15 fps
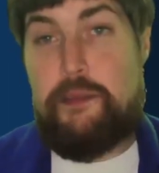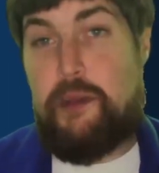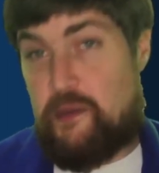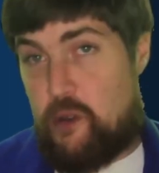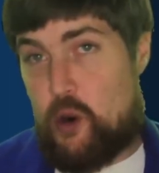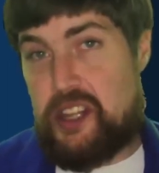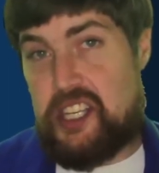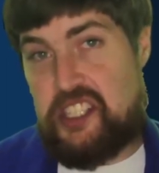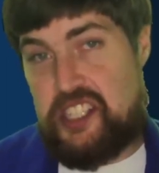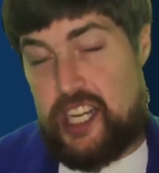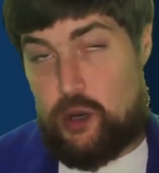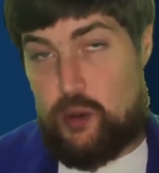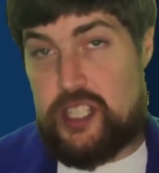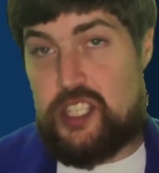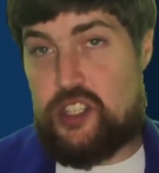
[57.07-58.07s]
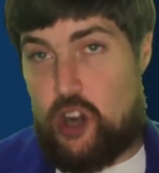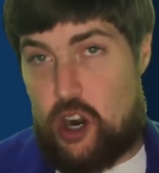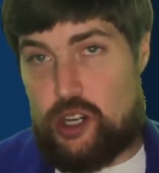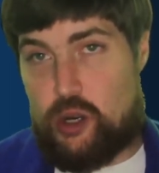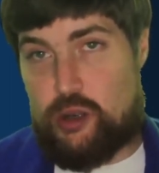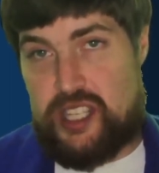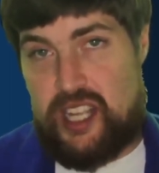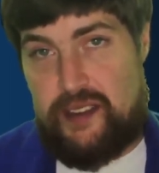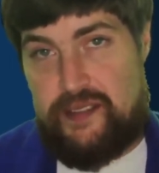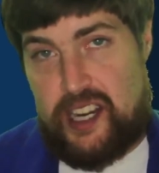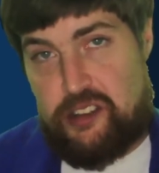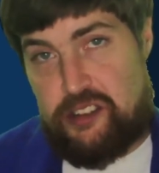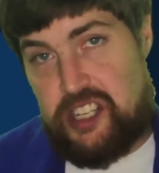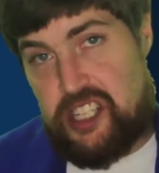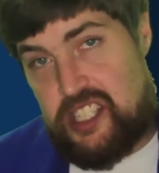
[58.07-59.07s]
Before this sequence, Star Tours The
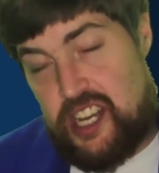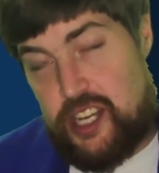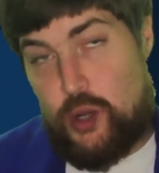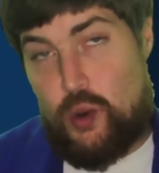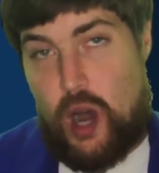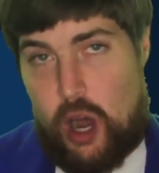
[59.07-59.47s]
Adventures Continue